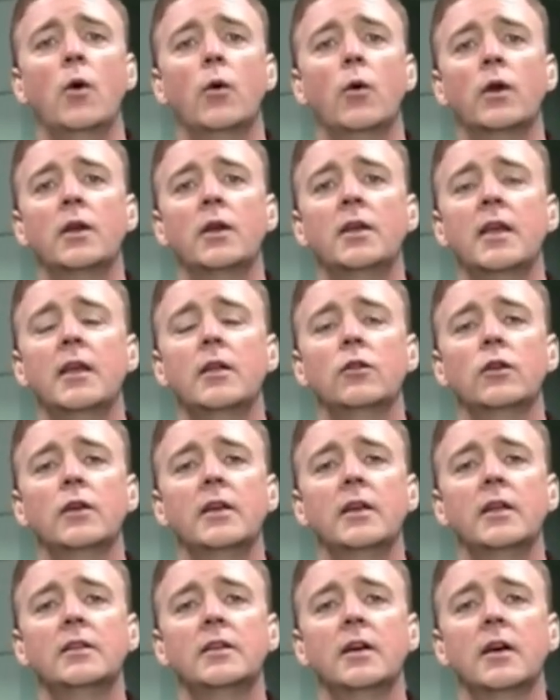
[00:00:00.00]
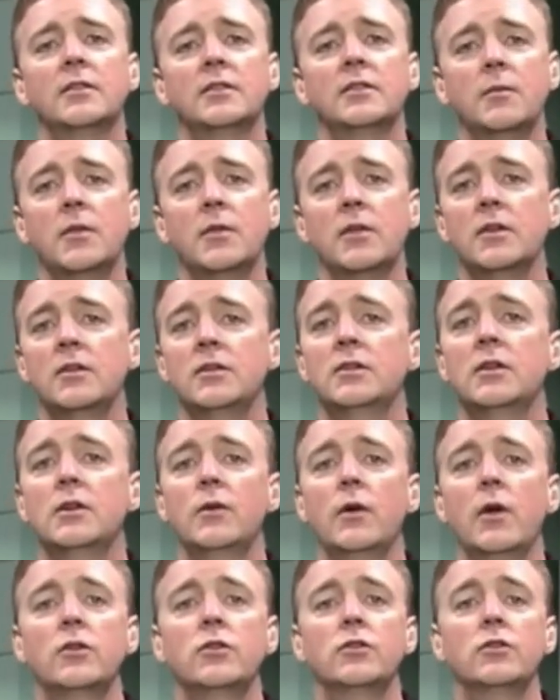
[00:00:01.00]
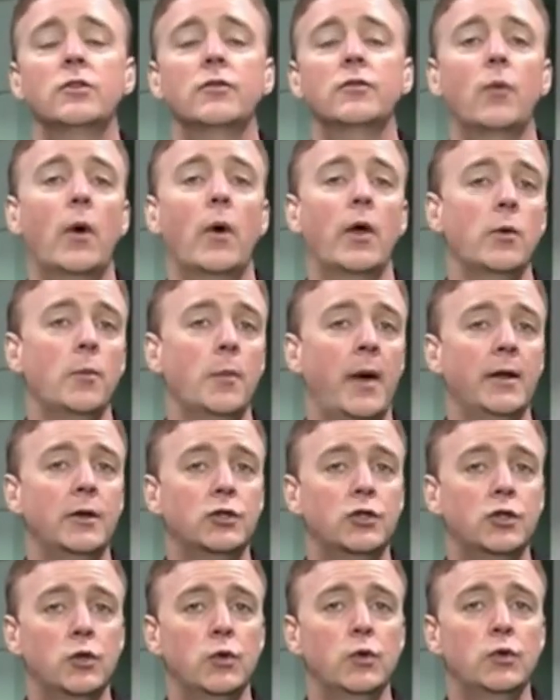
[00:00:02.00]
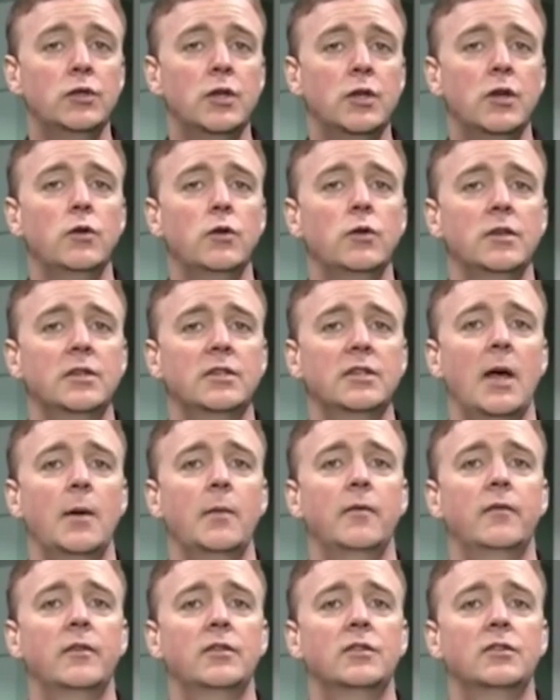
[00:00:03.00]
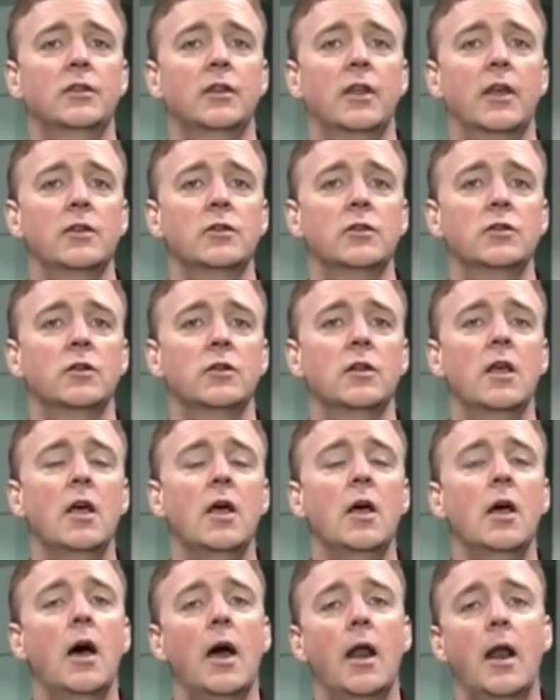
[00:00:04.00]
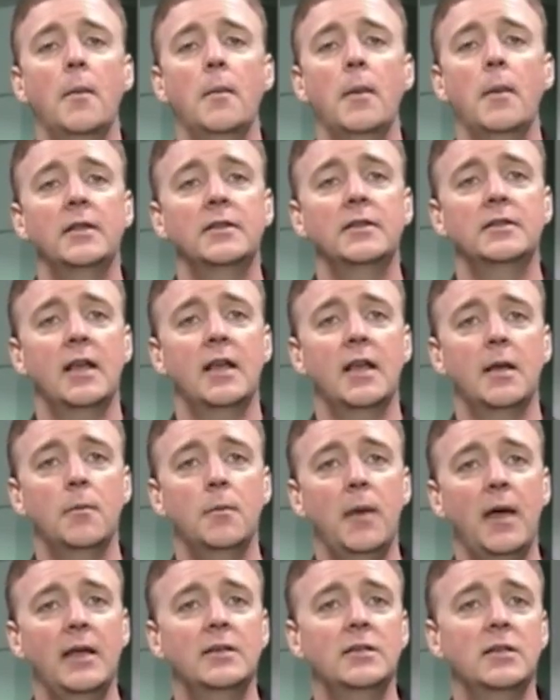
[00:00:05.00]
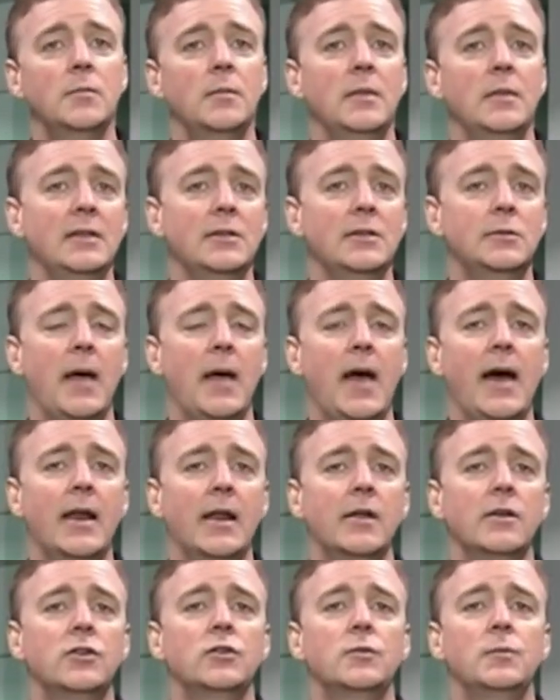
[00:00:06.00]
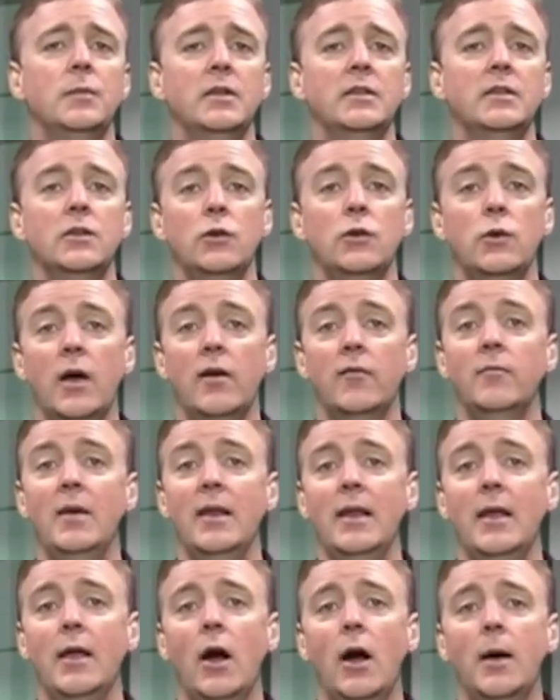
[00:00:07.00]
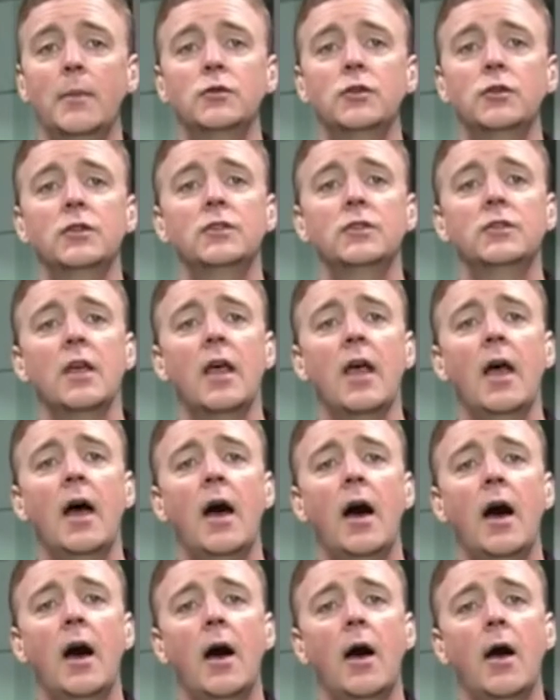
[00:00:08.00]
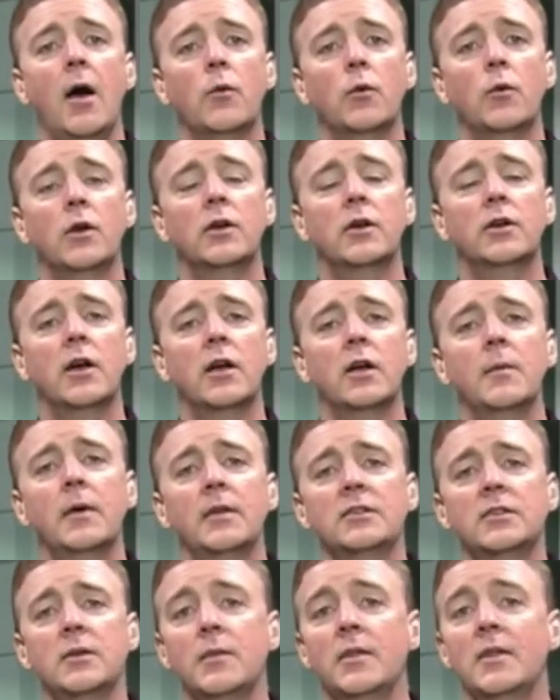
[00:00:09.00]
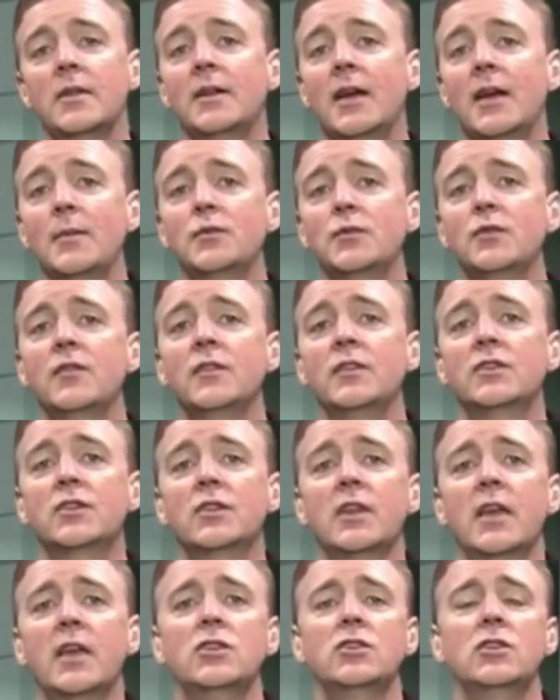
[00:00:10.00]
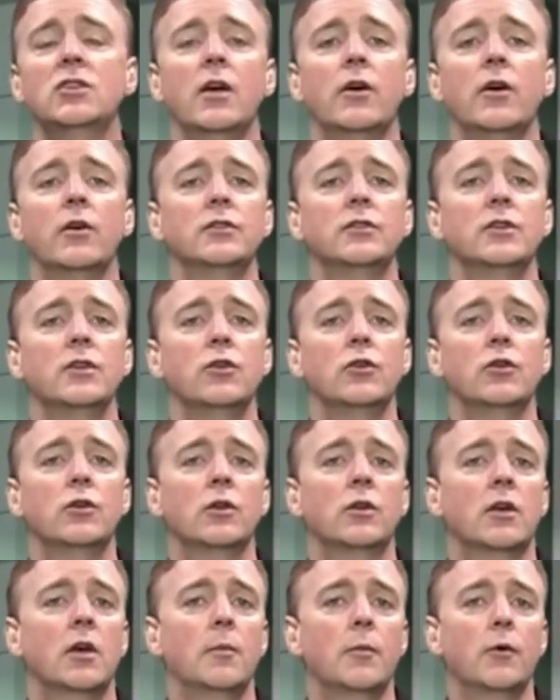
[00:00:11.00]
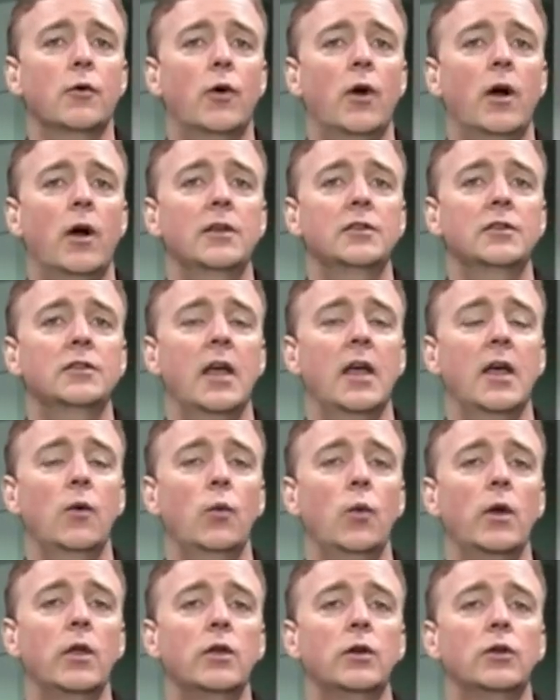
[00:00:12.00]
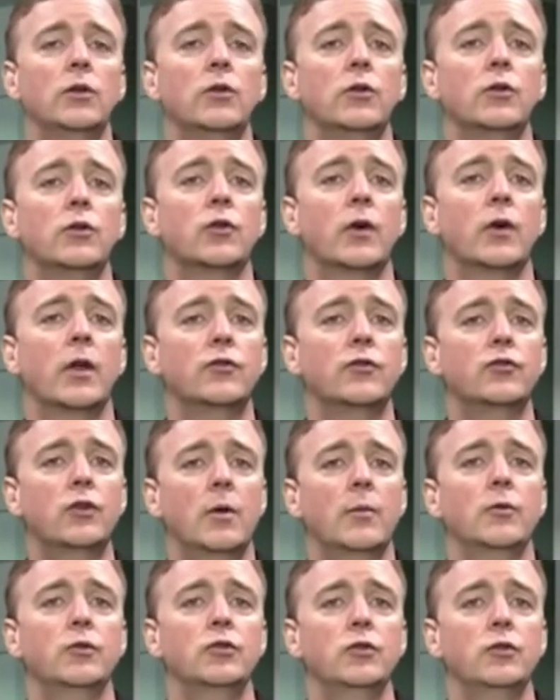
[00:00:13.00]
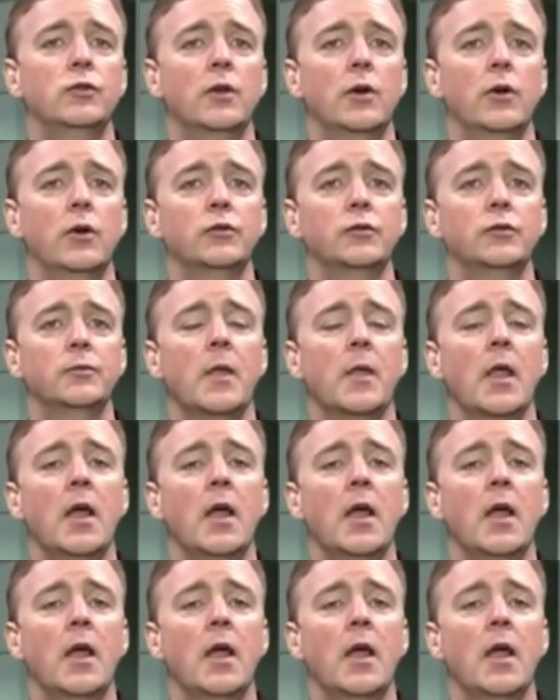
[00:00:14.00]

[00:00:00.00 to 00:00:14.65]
We're going to take a look at uh, some of the considerations of why you might choose to do this type of installation. And I'm not saying basic means bad, it just means that you have many options. Uh, and we're going to talk about some of the types of installation errors that you could have come across and what you can do to try to troubleshoot those.